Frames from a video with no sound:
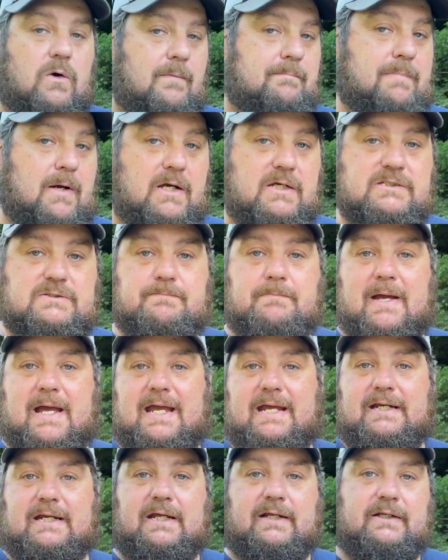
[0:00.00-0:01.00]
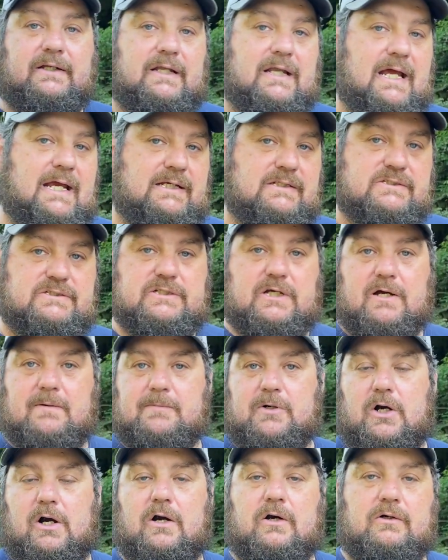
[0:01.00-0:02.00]
a buzzbait in late
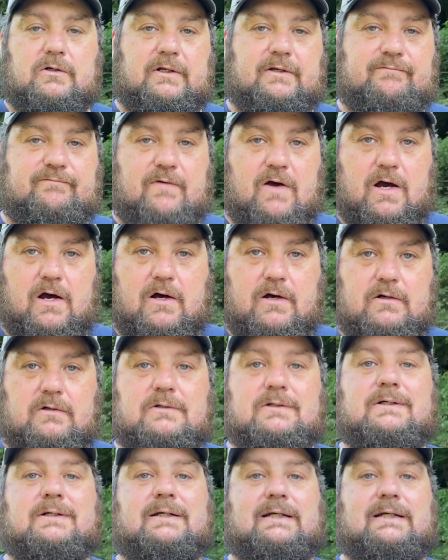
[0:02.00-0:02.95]
summer, early fall,